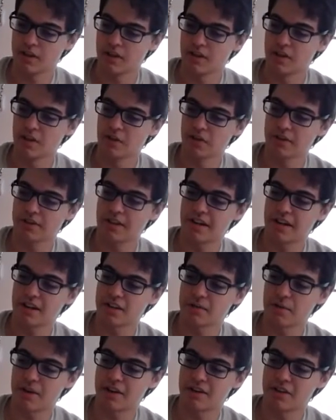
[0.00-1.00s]
No one cares
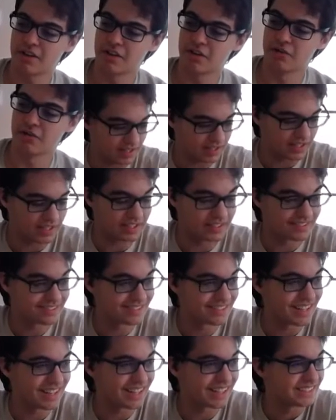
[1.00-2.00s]
about you, and
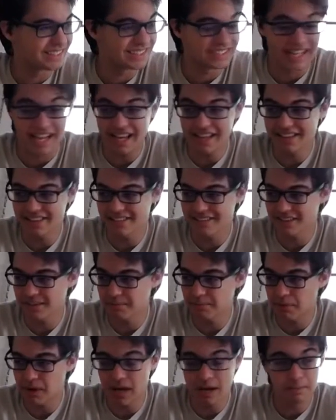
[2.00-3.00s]
I guess just
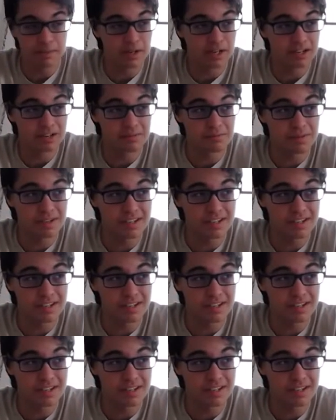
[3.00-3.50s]
pop it out.